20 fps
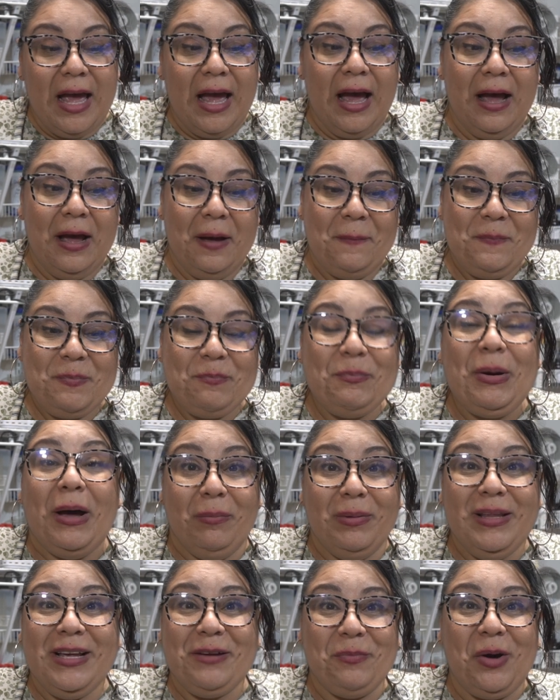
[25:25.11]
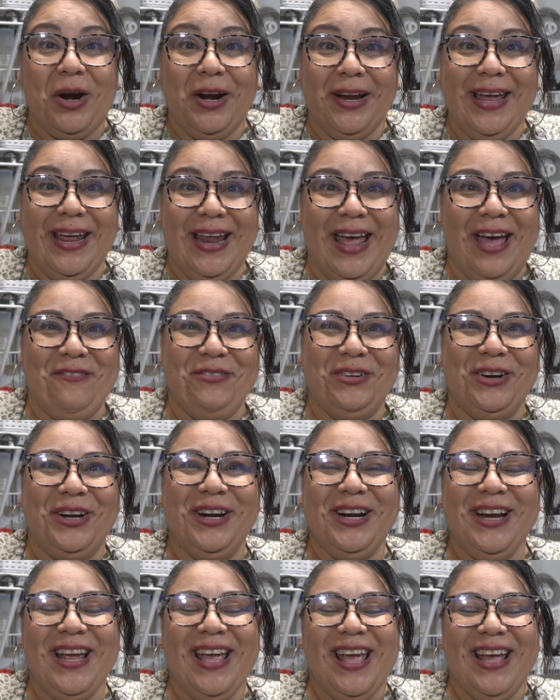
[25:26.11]
public market
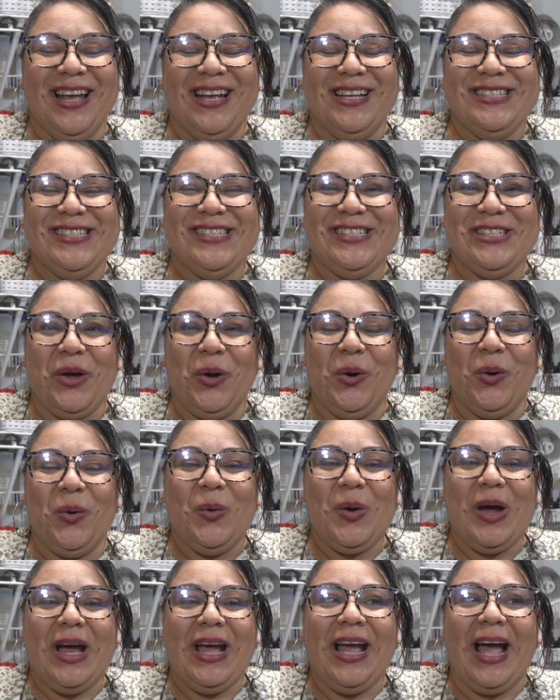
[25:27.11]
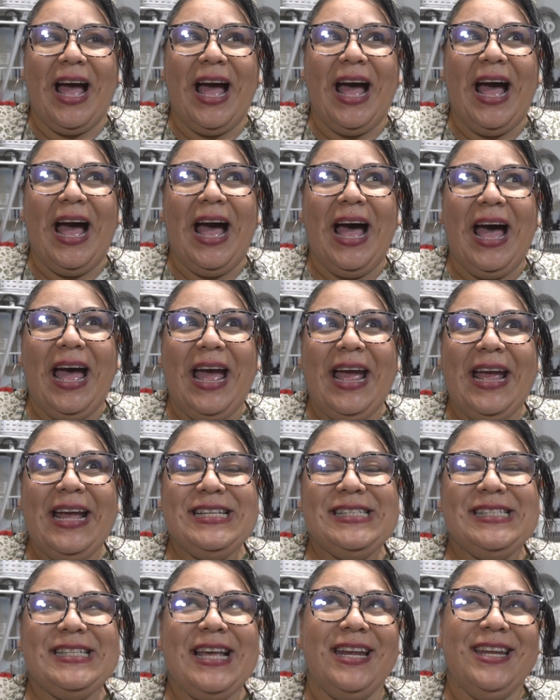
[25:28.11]
ever. So
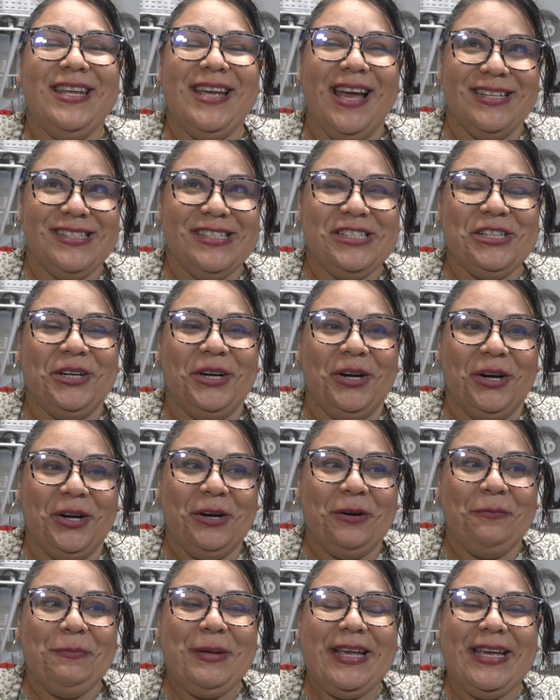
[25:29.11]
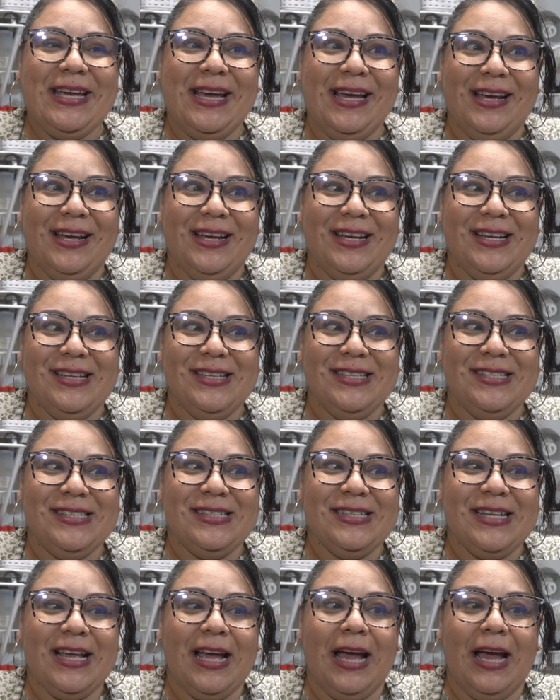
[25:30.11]
I said yes to her
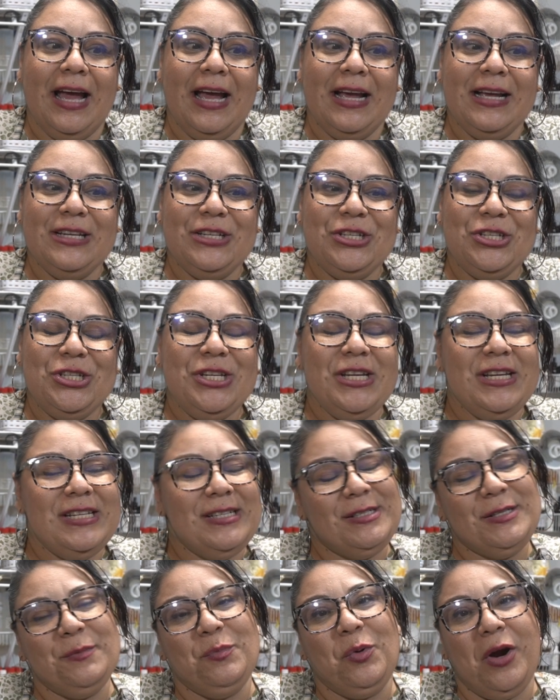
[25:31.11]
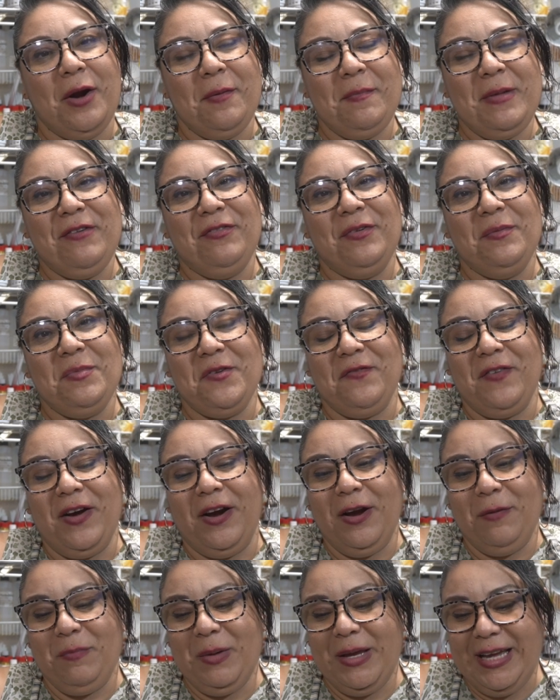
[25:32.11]
because she supported me from the
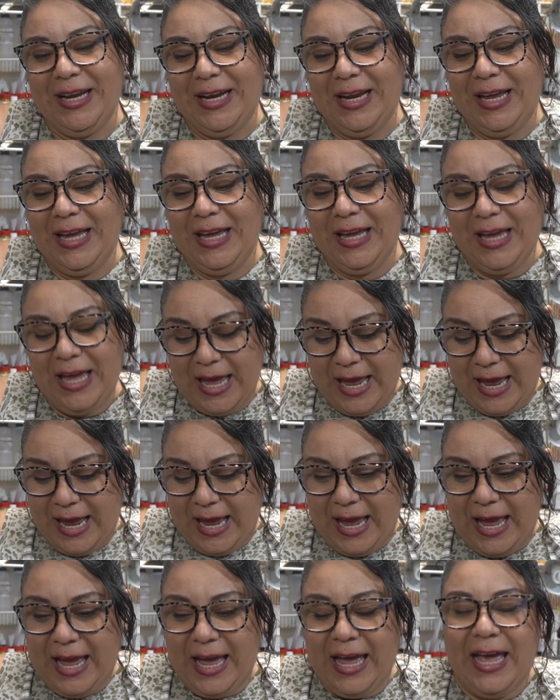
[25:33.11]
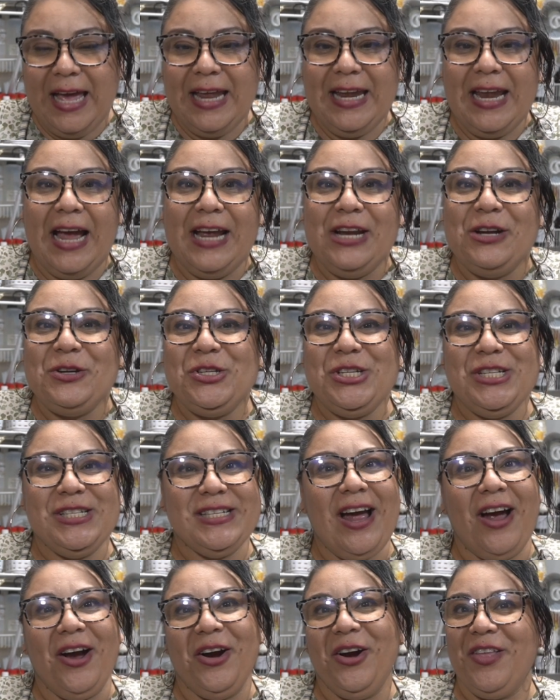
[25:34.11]
very beginning, and I know she's
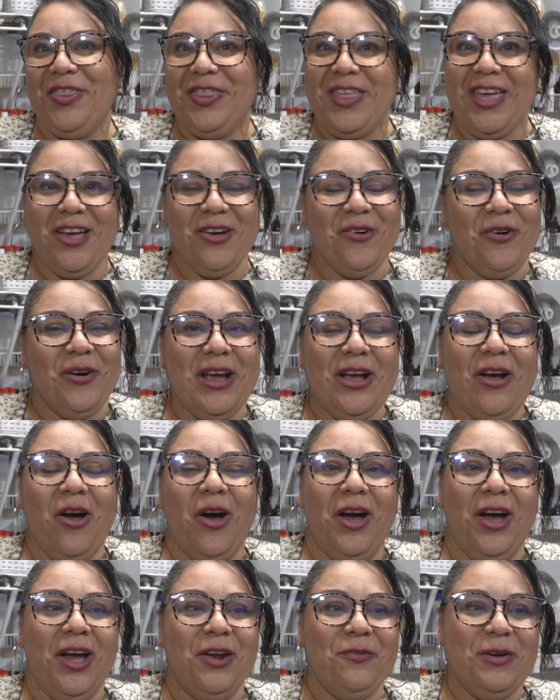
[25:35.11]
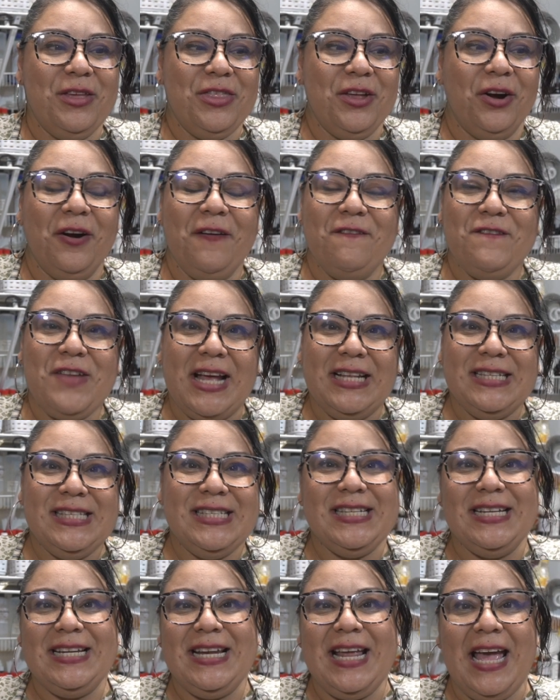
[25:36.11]
got her thing going on with her
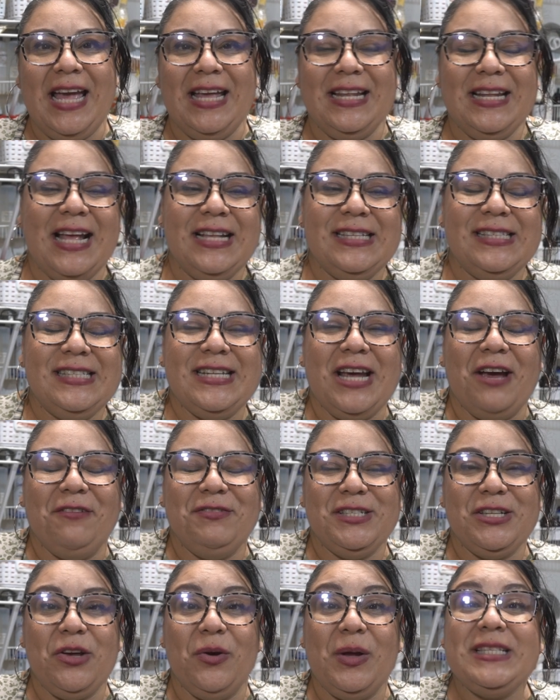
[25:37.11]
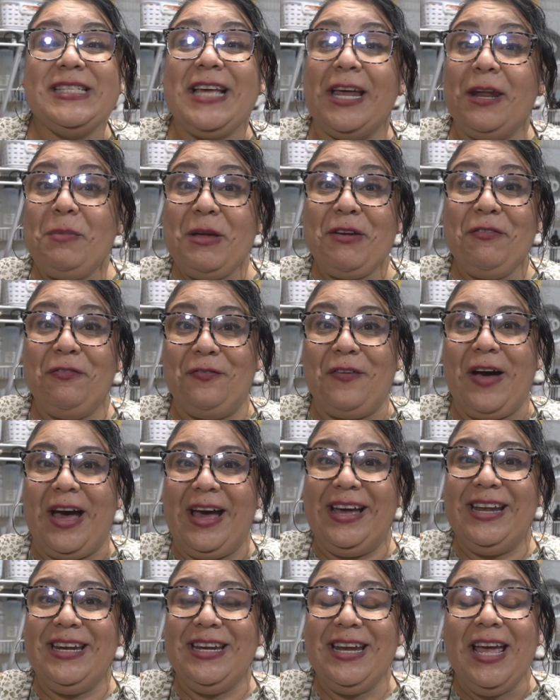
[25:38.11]
events and stuff, so it's gonna be
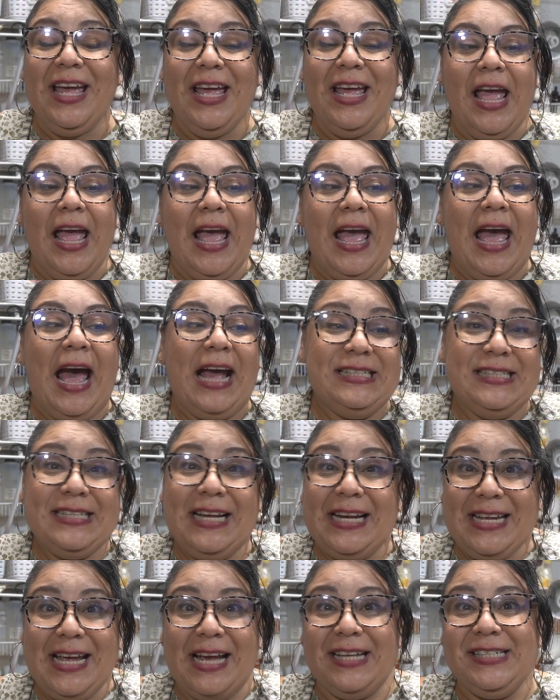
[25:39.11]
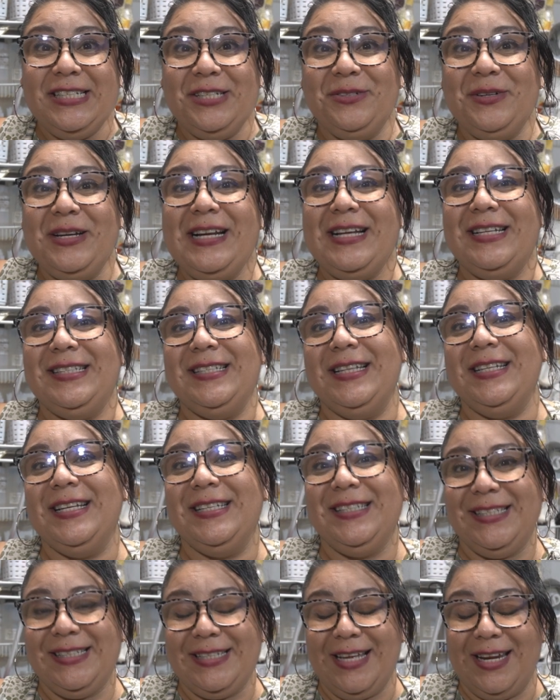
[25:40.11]
fun. I said yes to it. It's in the
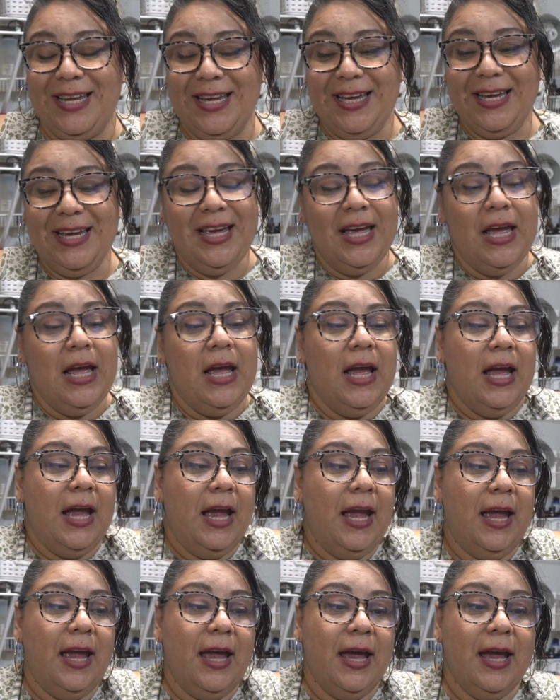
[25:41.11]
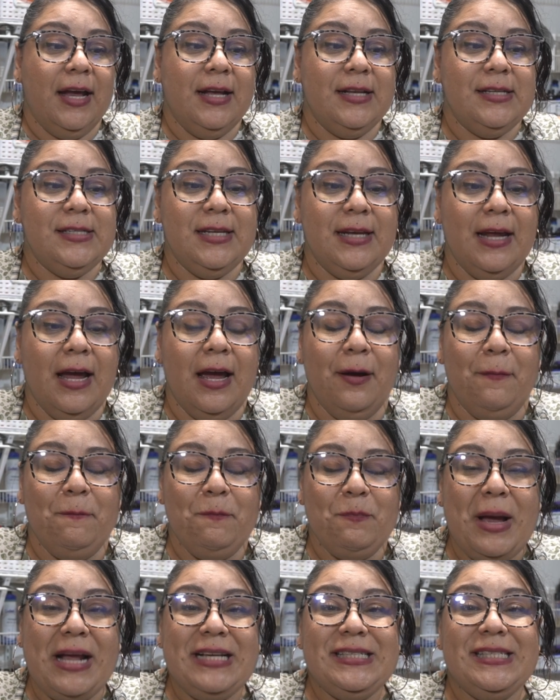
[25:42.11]
city, and
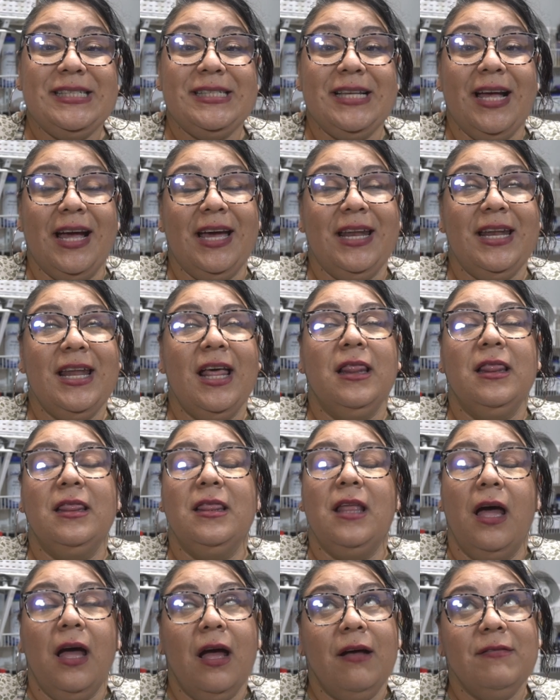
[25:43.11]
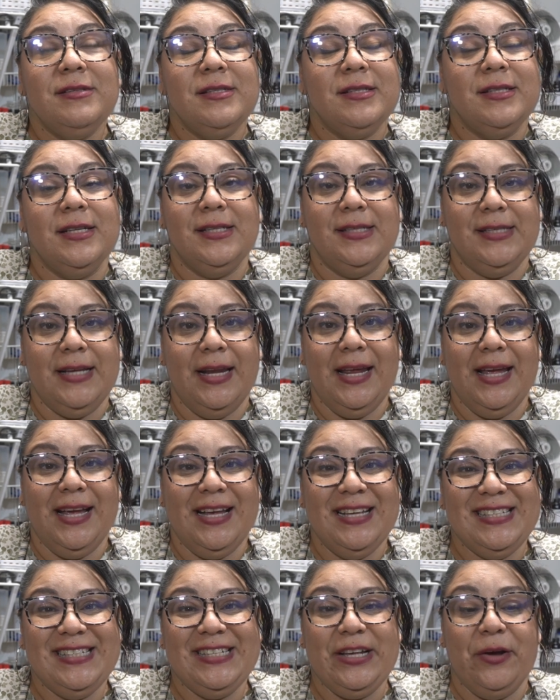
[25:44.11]
my son loves the
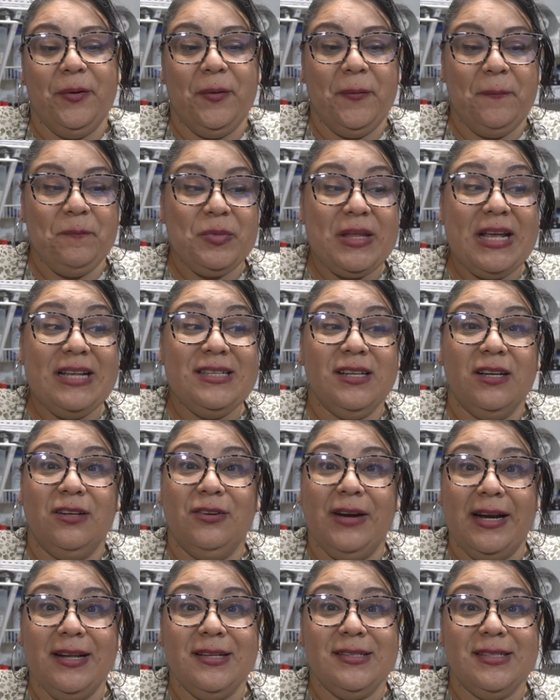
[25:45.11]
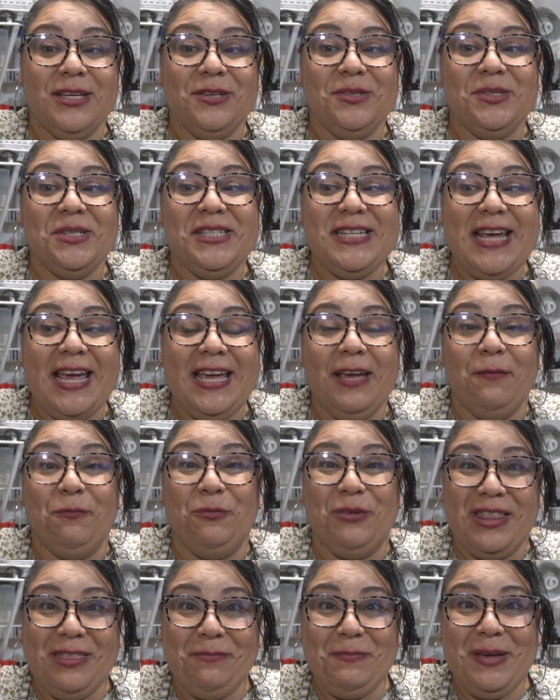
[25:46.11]
city, so it's a great excuse to take
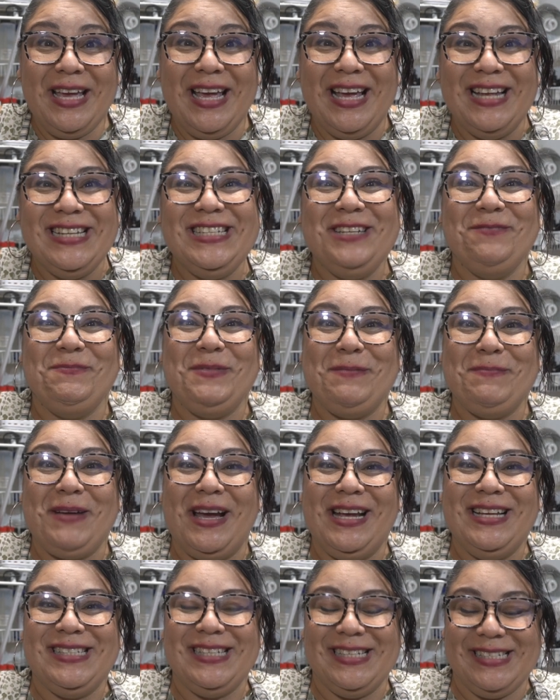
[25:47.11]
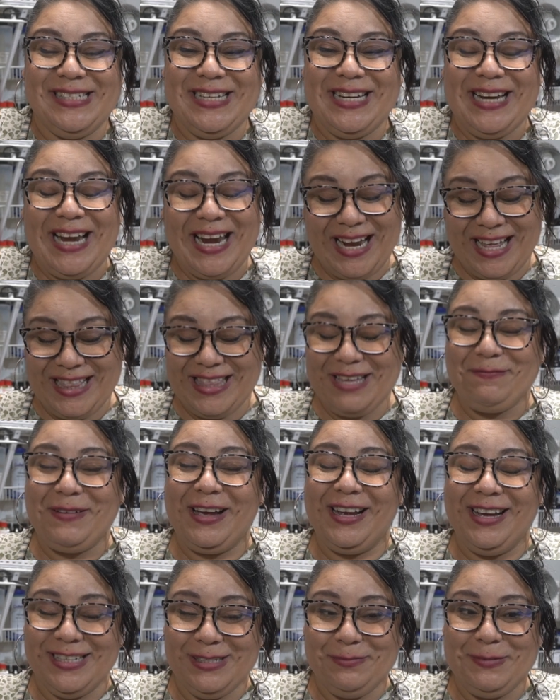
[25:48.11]
him with me to be my assistant, and I think
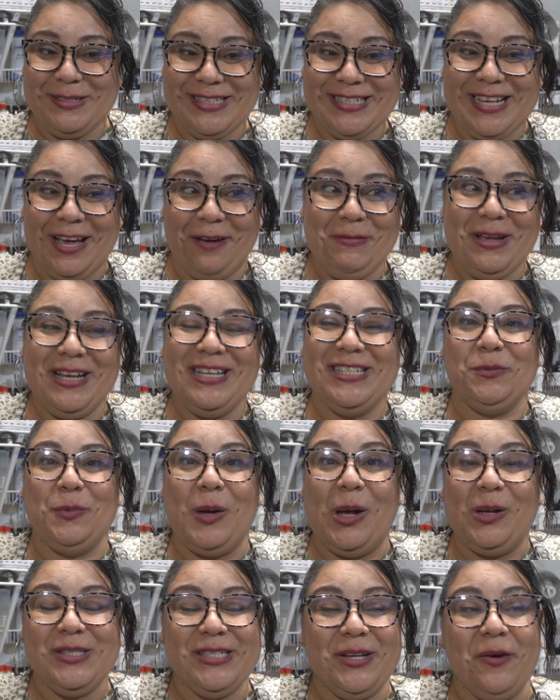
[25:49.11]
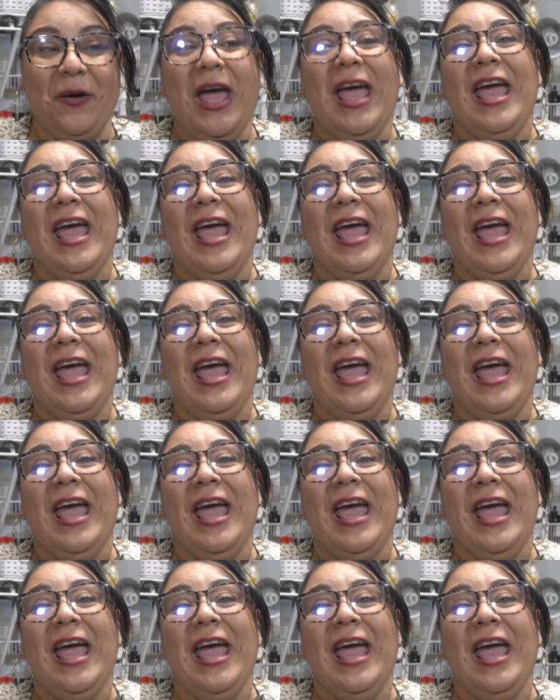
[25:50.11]
my husband's coming as well, so